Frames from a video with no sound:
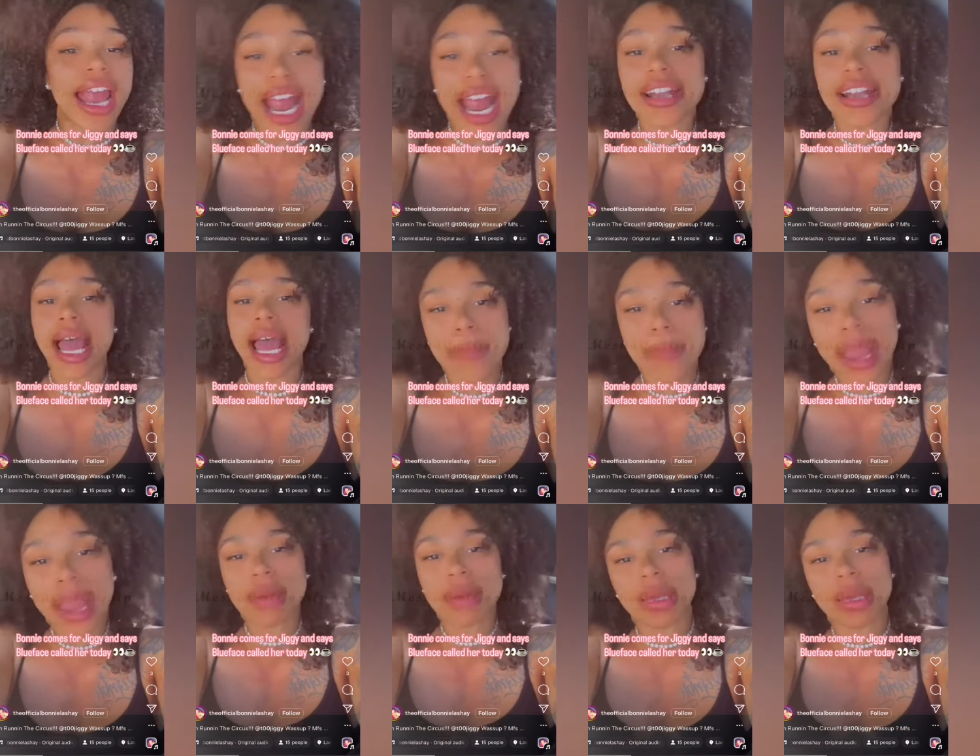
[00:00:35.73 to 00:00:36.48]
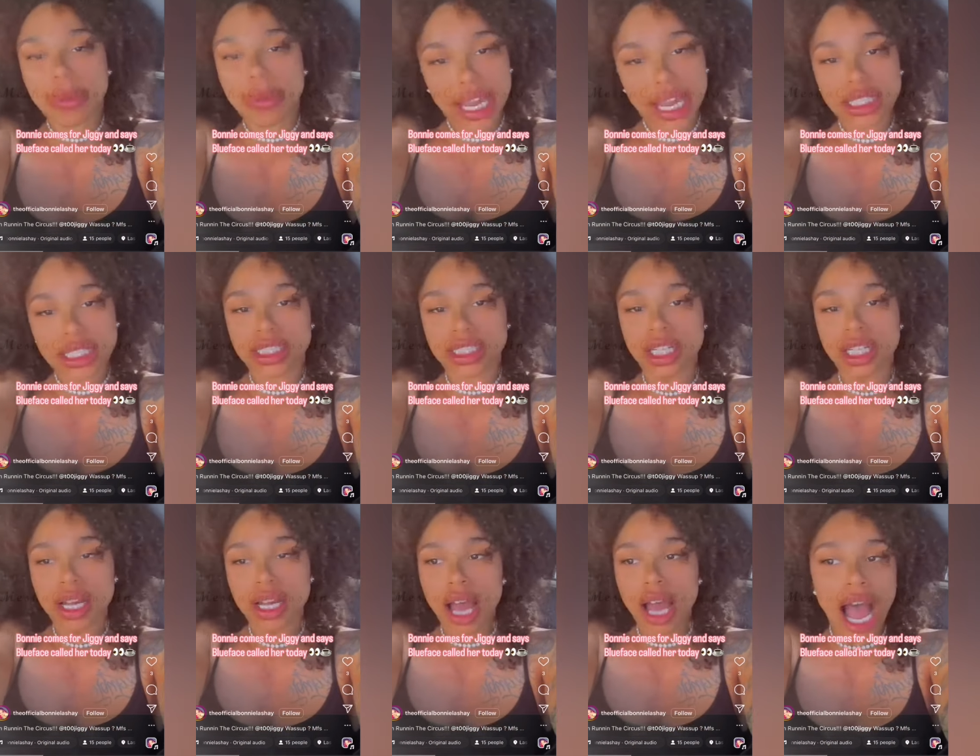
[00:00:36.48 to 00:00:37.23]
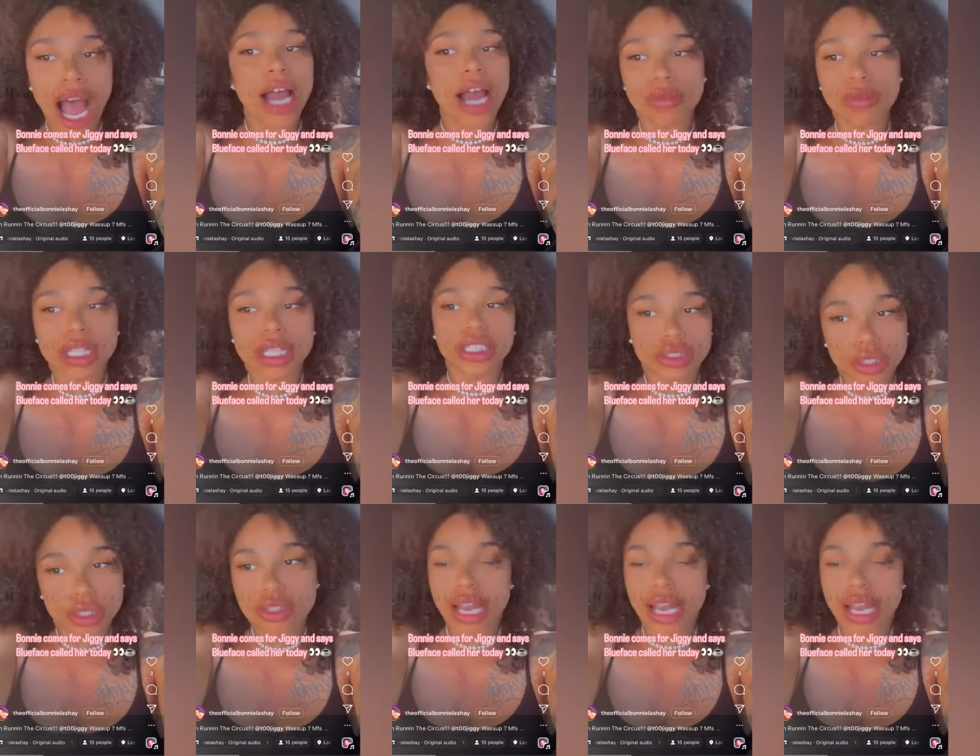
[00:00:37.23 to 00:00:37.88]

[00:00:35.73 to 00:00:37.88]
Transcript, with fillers: and that baby, bitch. I really do